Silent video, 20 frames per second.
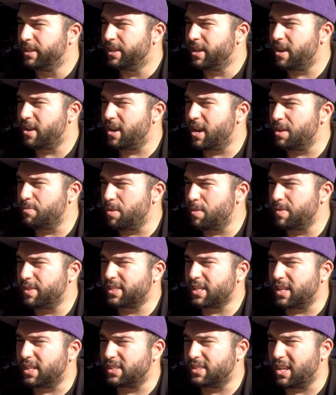Alright, maybe it's
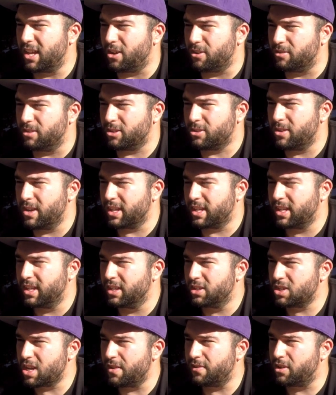got to settle real quick.
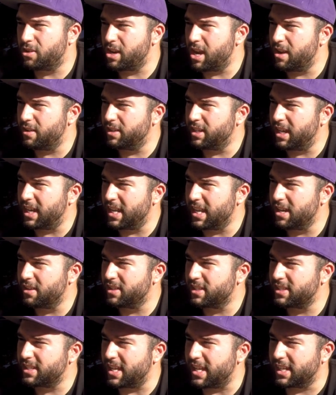Drive it around, and I hear
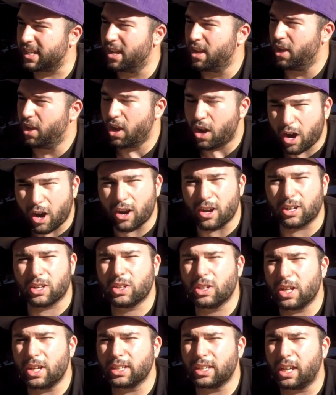this like hard
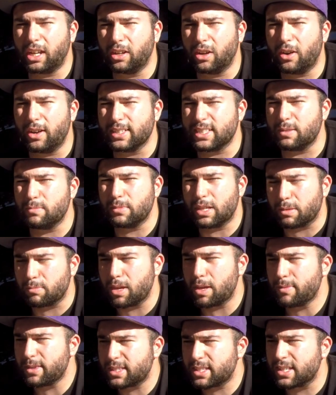clunking noise. I'm like,
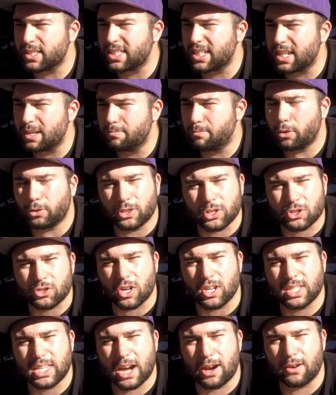maybe it's because I didn't bolt the
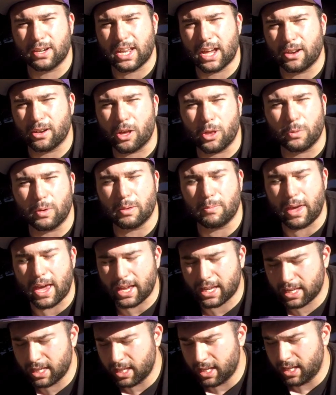strut tower down all the way back.